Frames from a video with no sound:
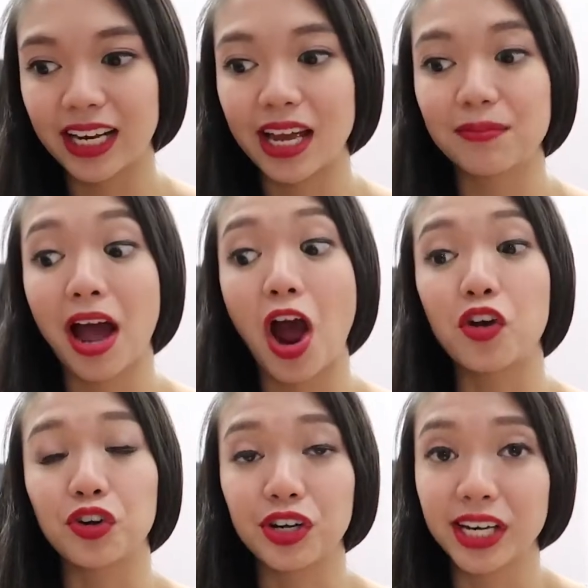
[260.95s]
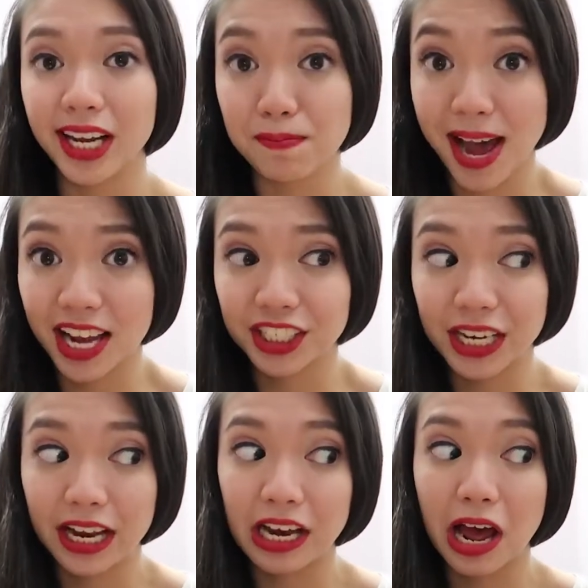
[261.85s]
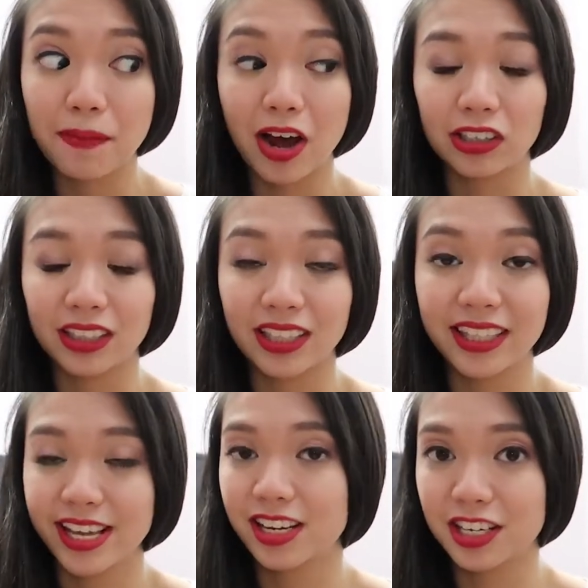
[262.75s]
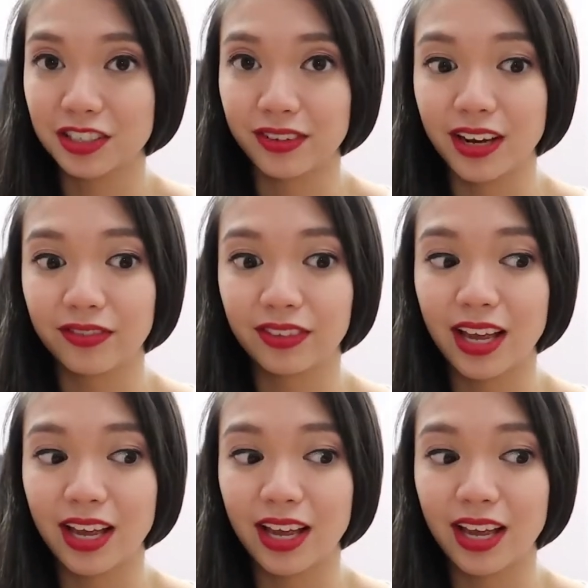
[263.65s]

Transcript: and I'm really passionate about Taylor Swift.